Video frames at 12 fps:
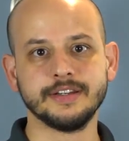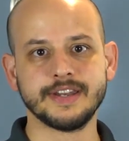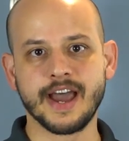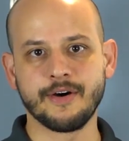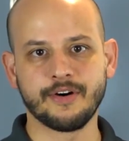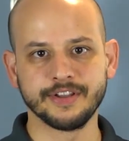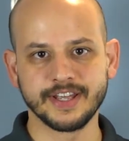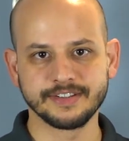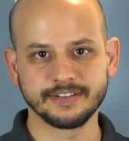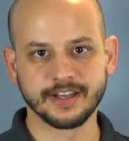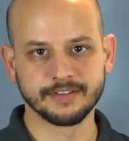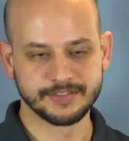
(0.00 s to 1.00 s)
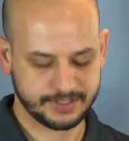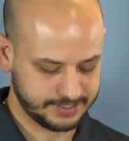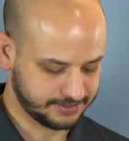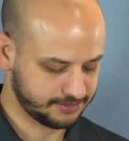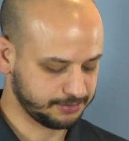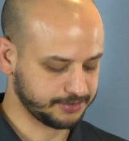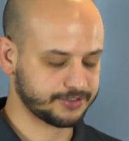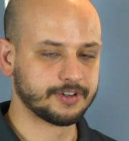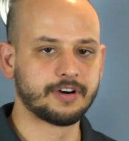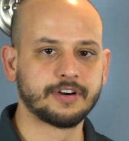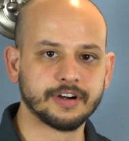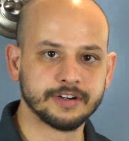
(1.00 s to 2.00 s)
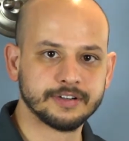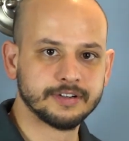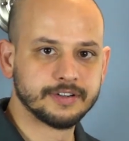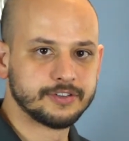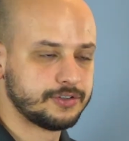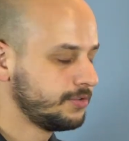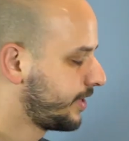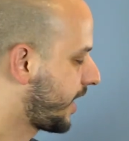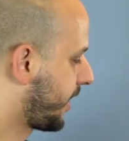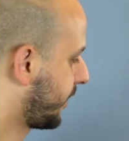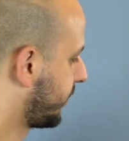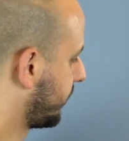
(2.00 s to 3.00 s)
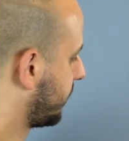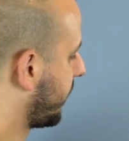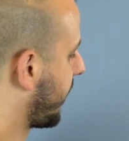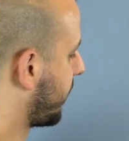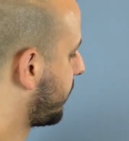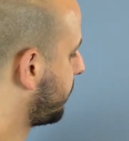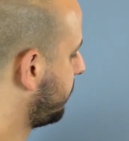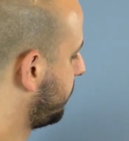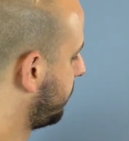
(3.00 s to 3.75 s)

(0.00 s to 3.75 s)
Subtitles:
Now all that's left is to install our 2-gang Claro